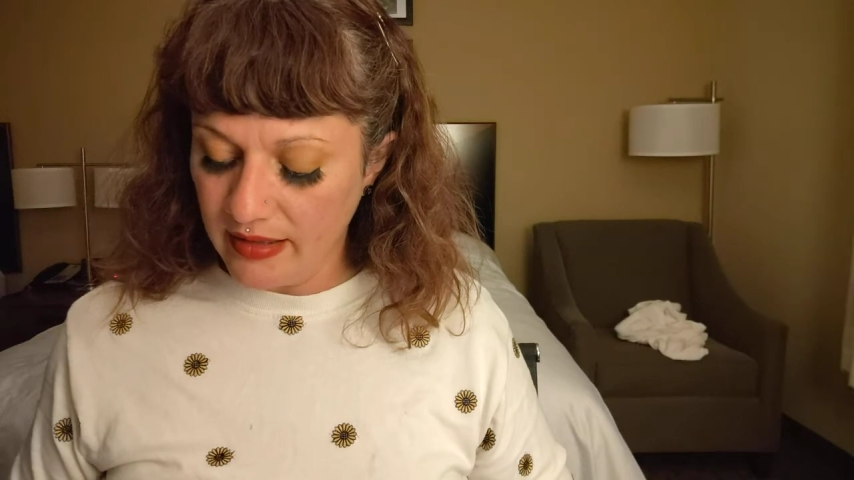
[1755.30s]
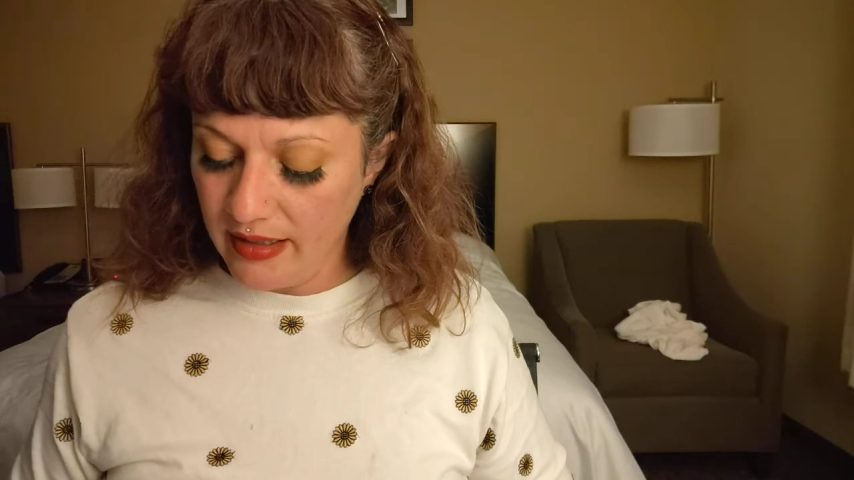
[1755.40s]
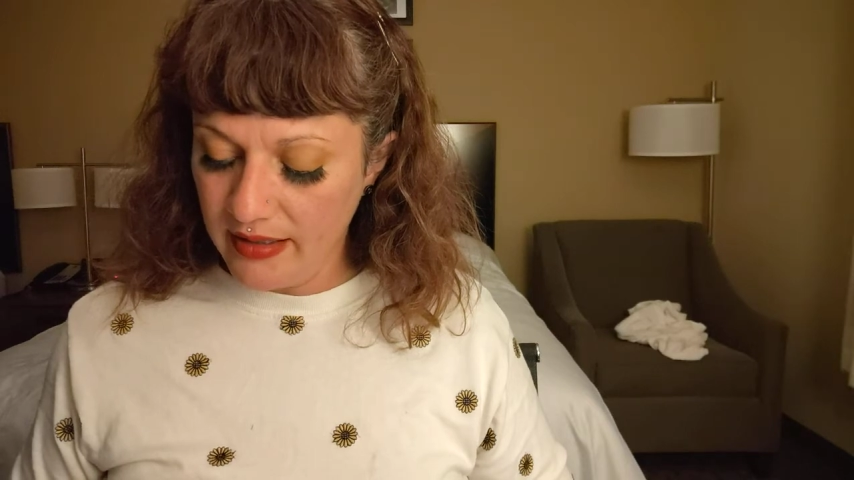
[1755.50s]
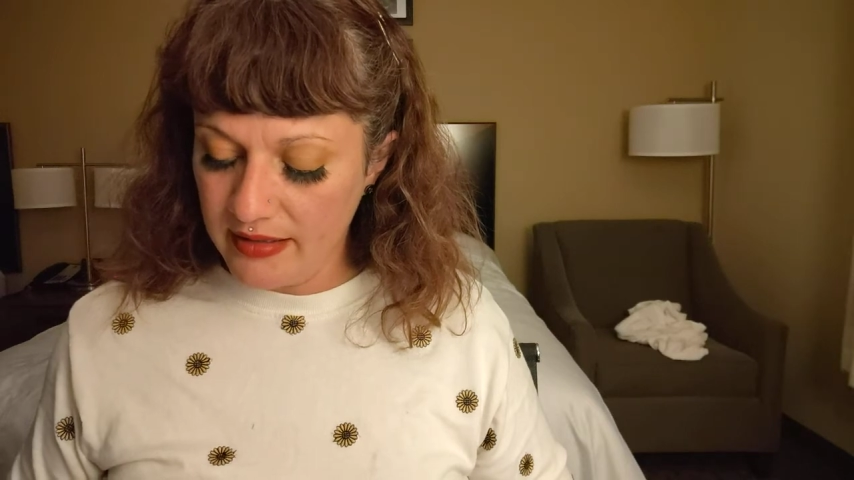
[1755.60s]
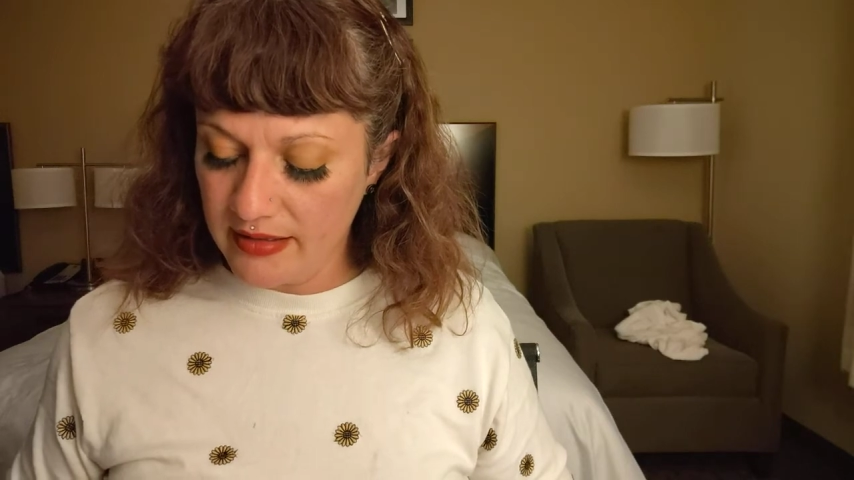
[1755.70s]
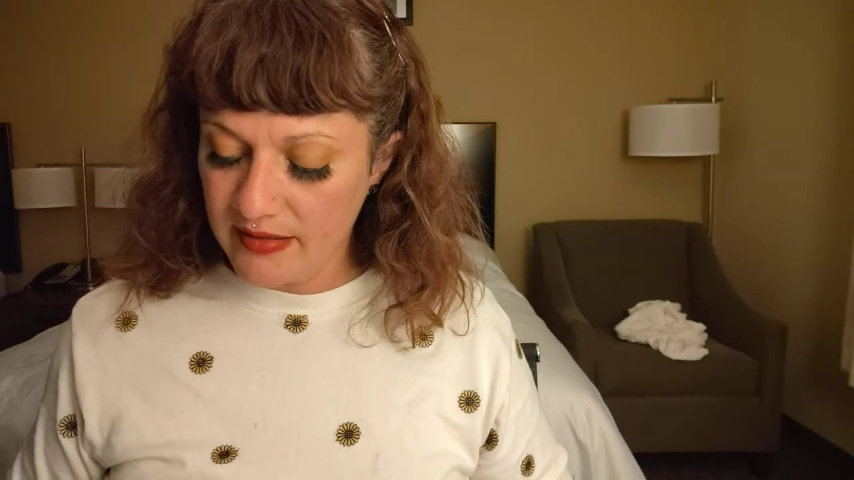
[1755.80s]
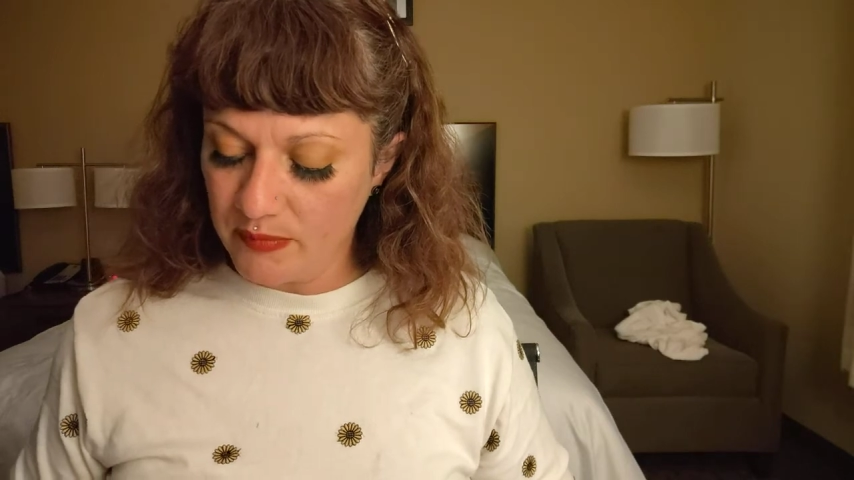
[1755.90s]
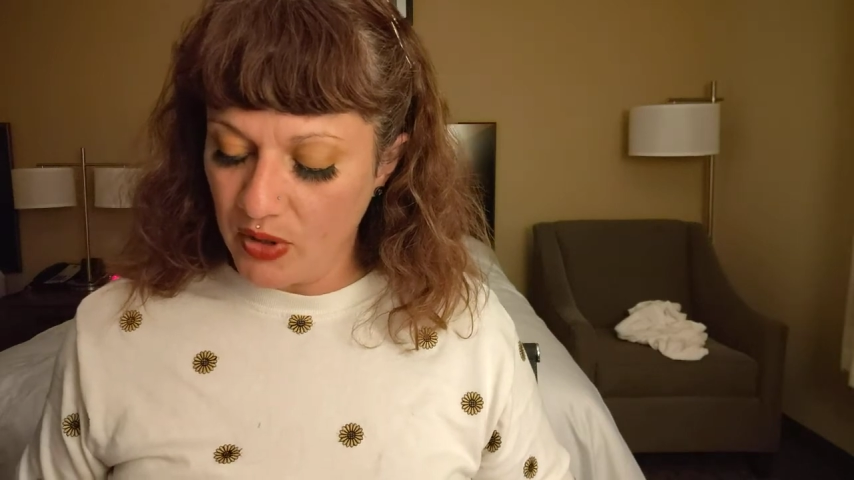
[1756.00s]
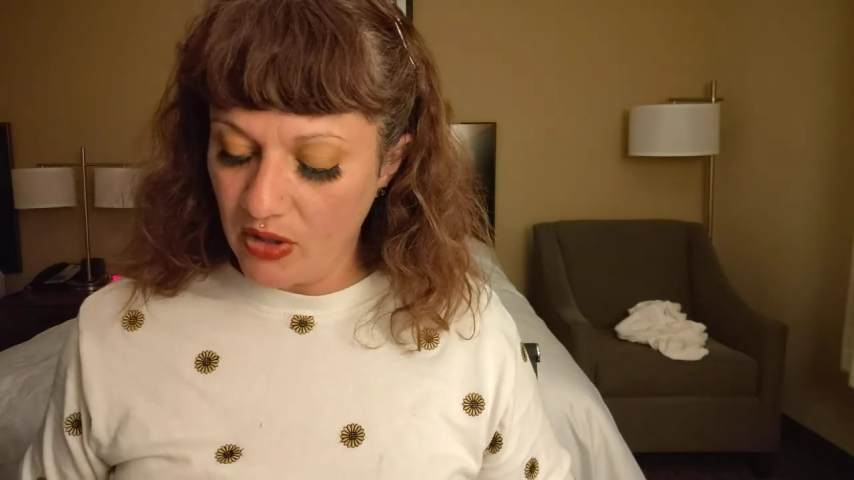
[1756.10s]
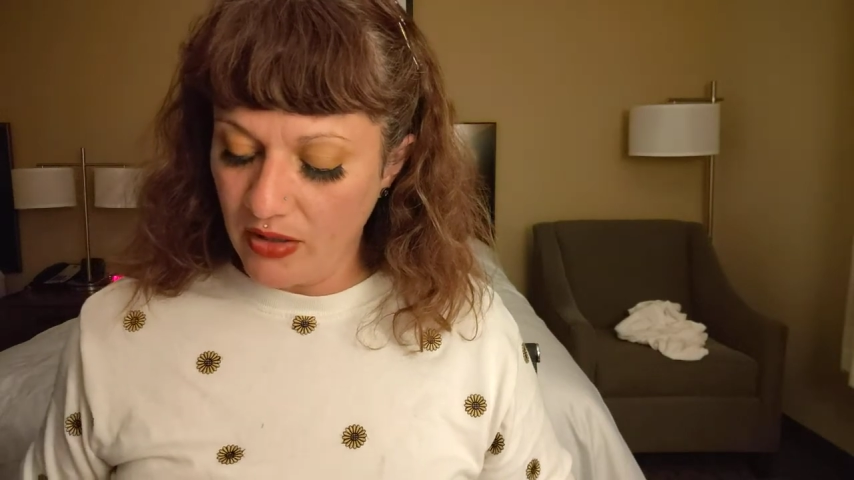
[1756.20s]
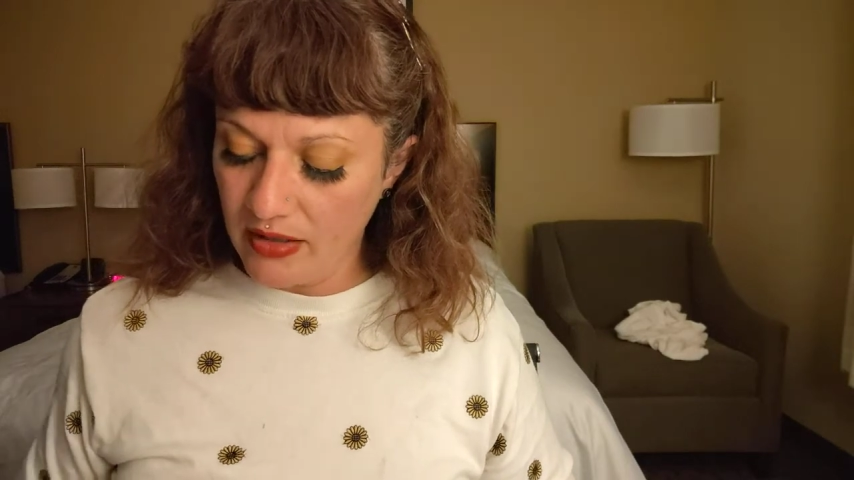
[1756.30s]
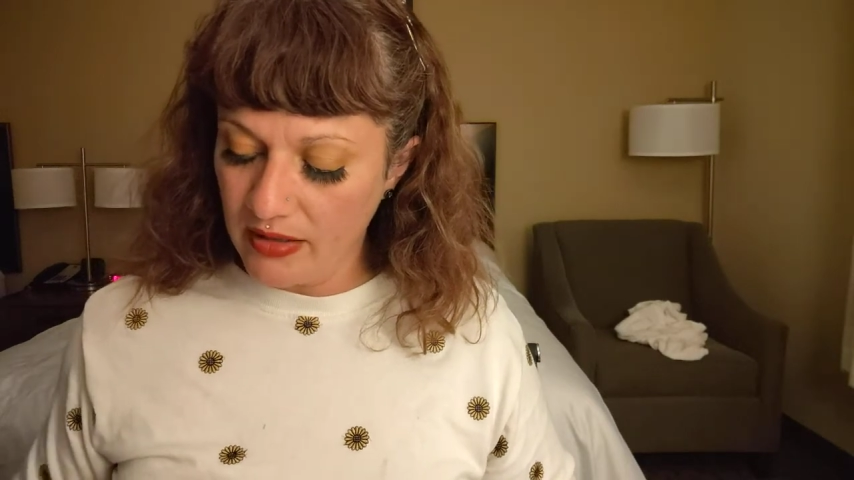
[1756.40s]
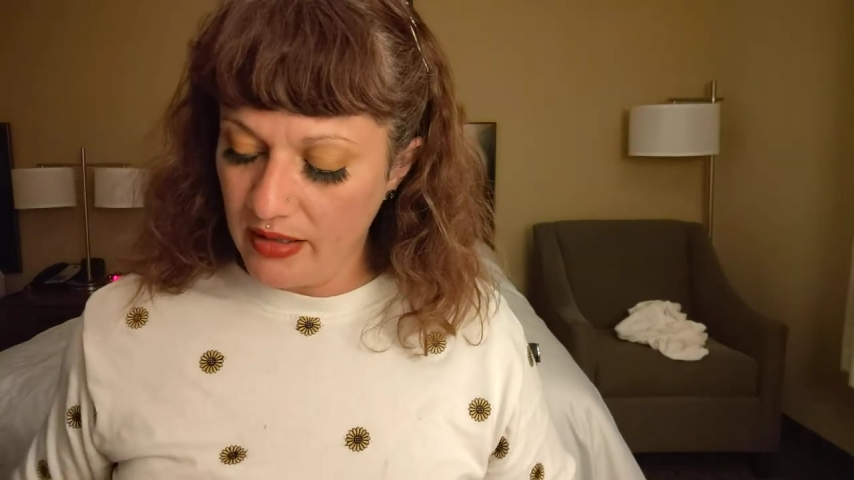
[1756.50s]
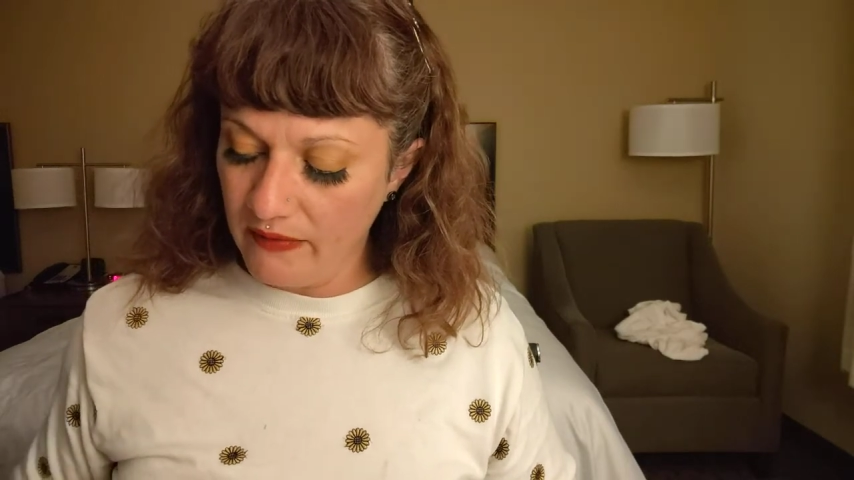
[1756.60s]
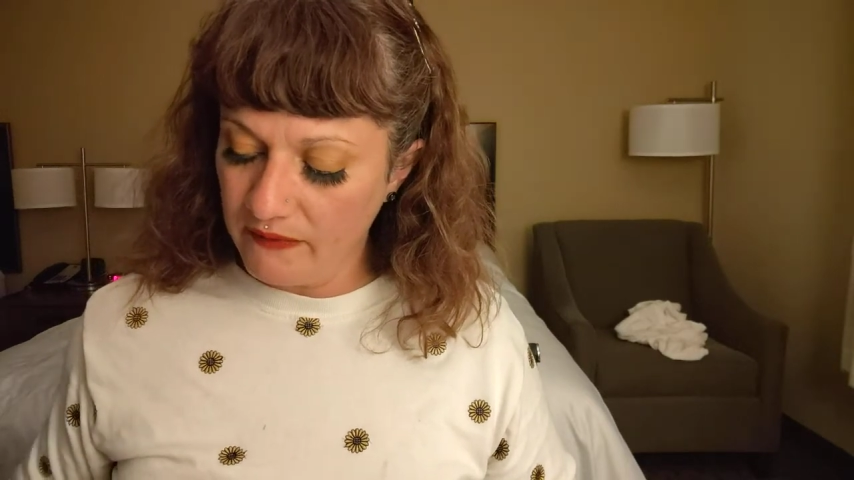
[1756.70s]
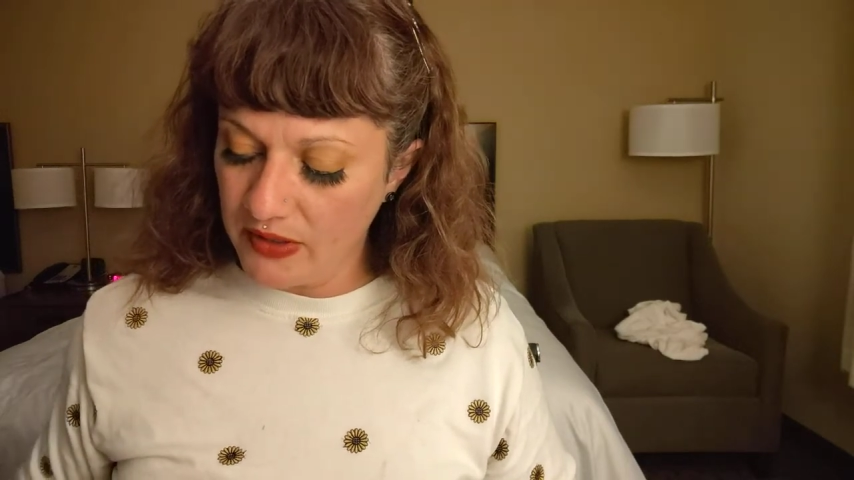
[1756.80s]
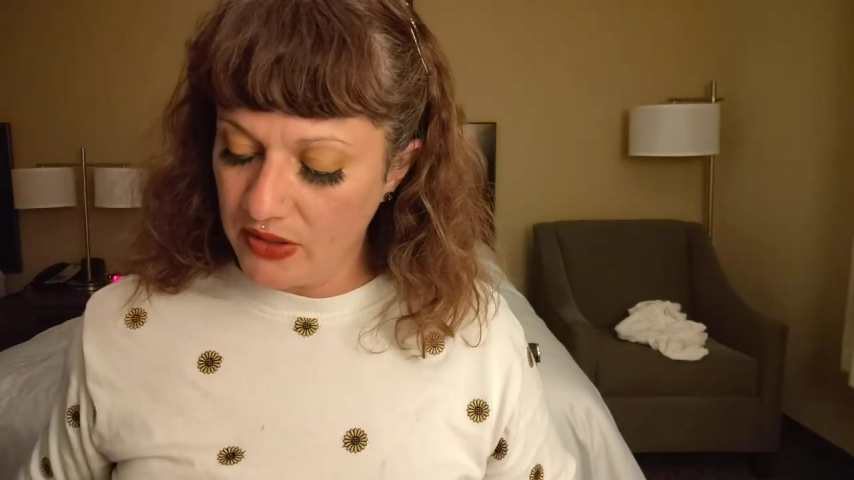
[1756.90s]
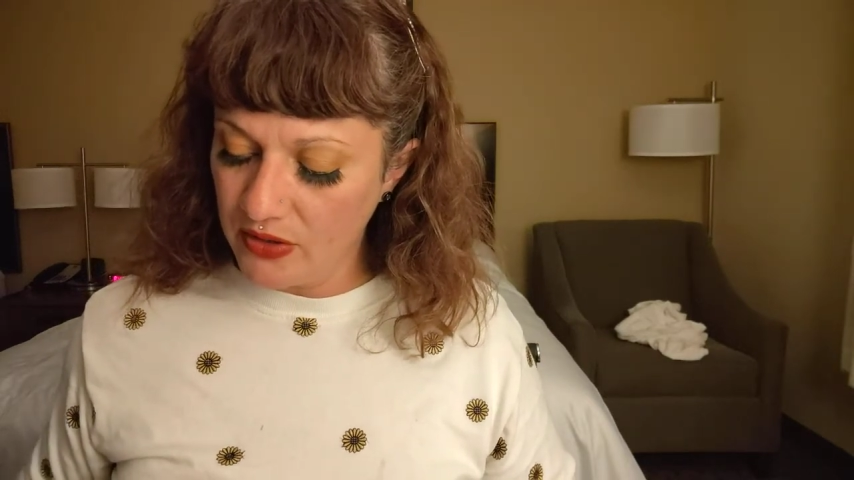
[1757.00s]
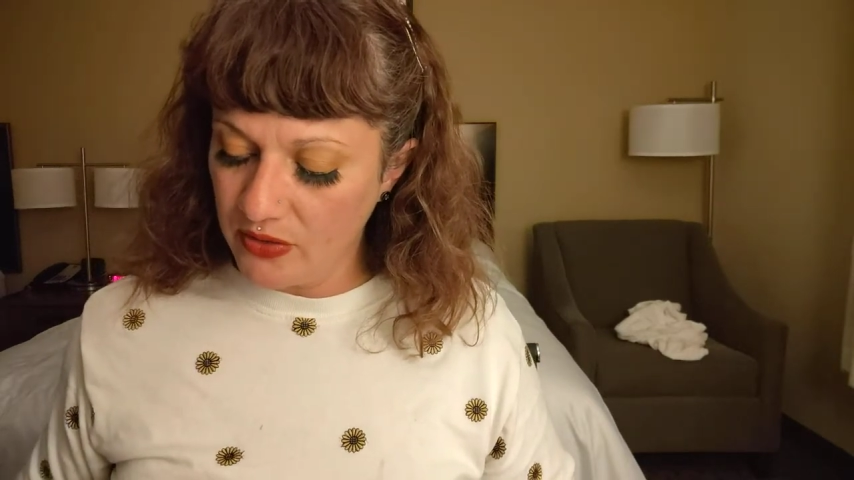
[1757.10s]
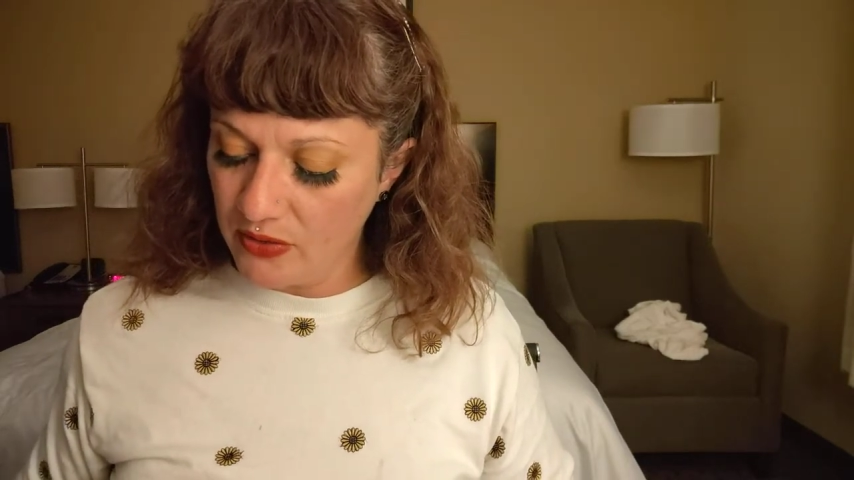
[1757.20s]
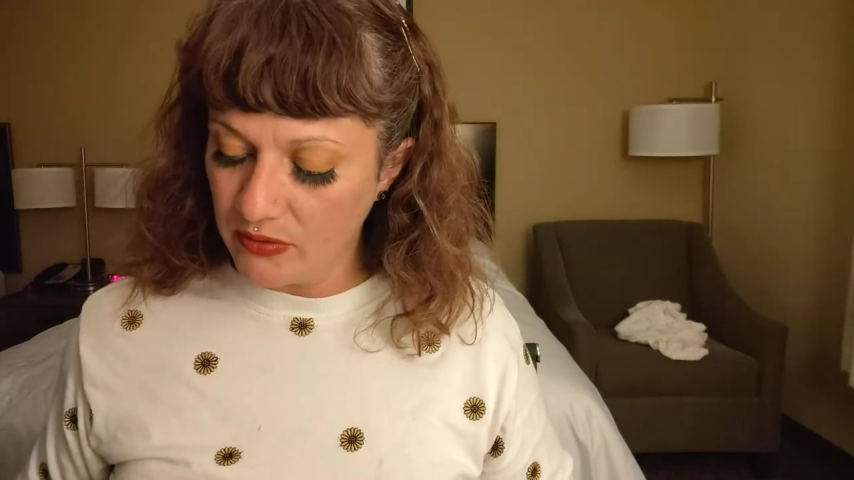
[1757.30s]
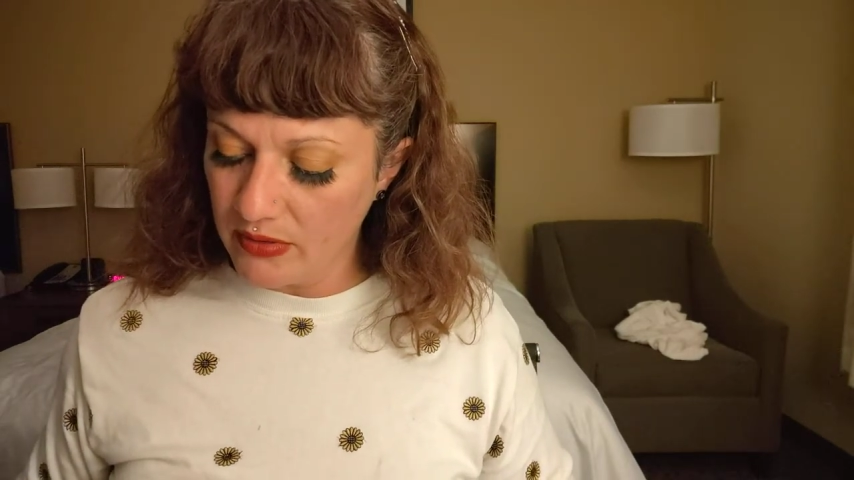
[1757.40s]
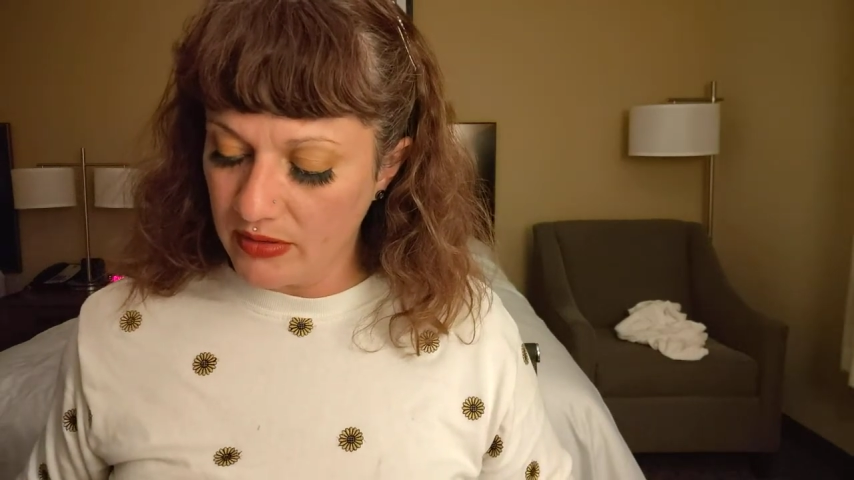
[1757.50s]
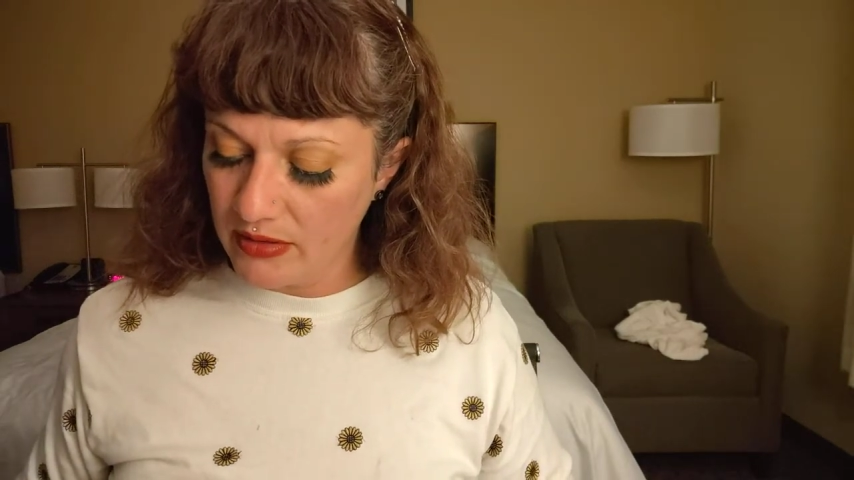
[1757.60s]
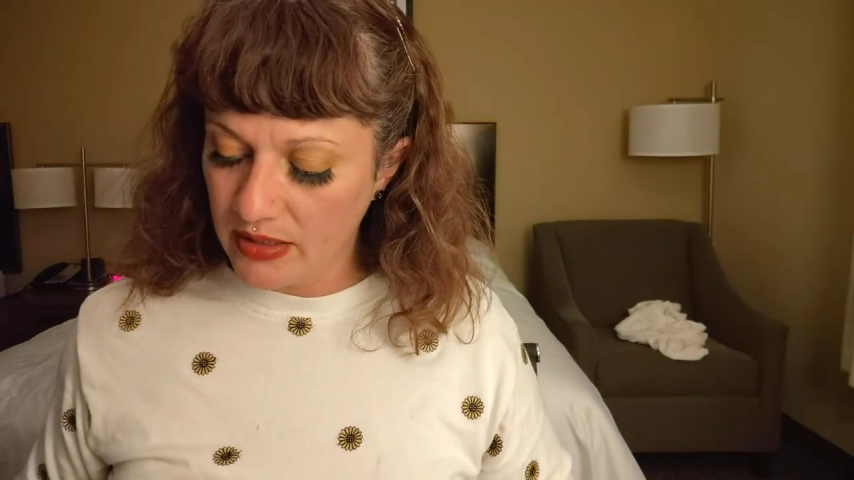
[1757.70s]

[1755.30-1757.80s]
that is part of you